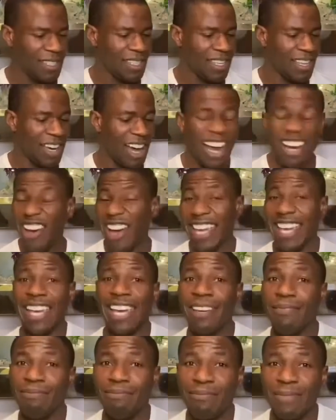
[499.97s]
I like
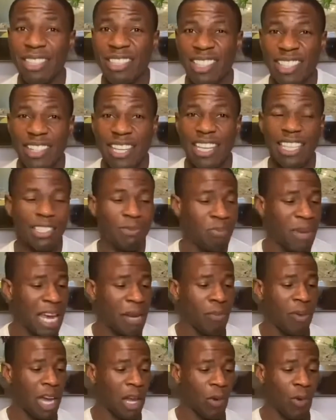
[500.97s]
it because I think it's
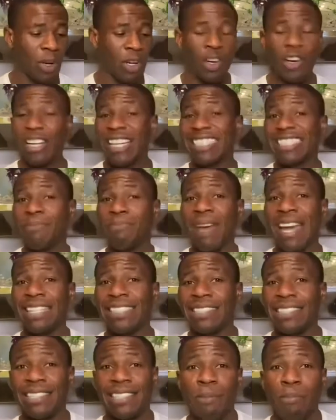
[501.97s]
made by Quad Lock. It's
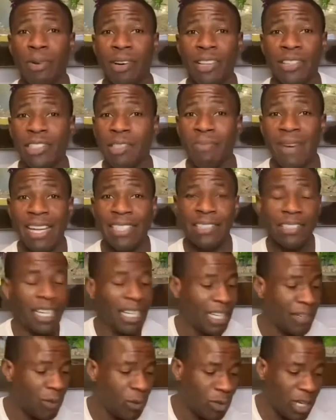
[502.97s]
amazing. The product's amazing. I
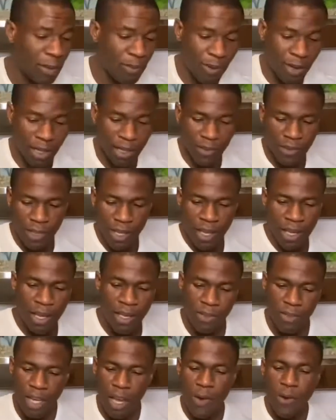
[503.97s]
love all their products.
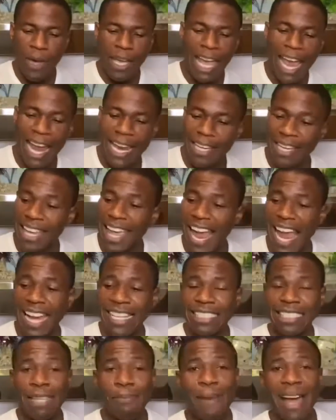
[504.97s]
So again, the
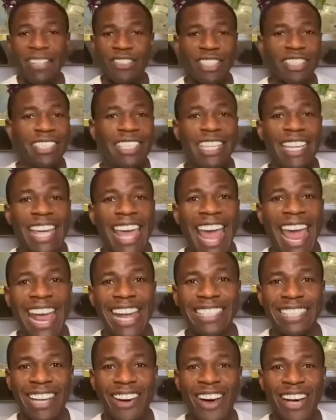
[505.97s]
case, the magic's in the
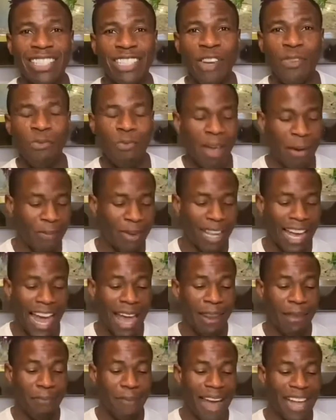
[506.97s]
case, guys. I remember
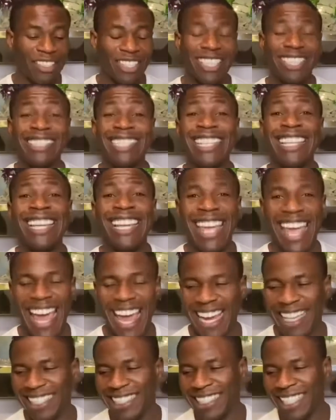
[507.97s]
that. The magic's in the
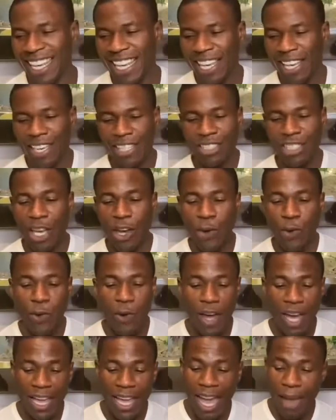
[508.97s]
case.
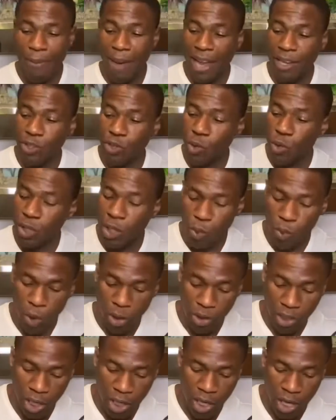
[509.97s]
So again, make sure the
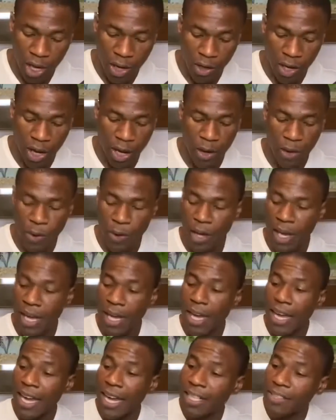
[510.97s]
Quad Lock logo
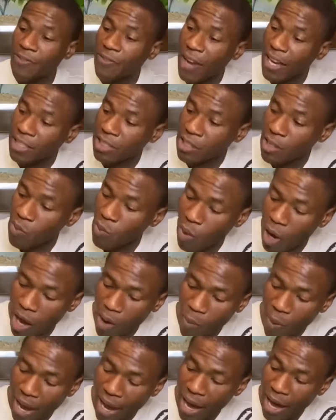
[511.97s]
is facing the
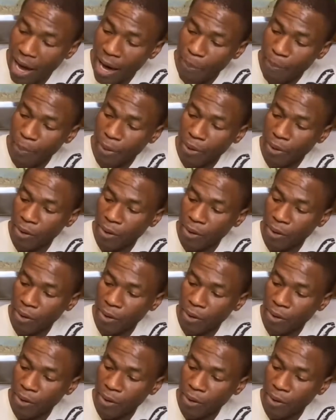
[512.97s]
right way up.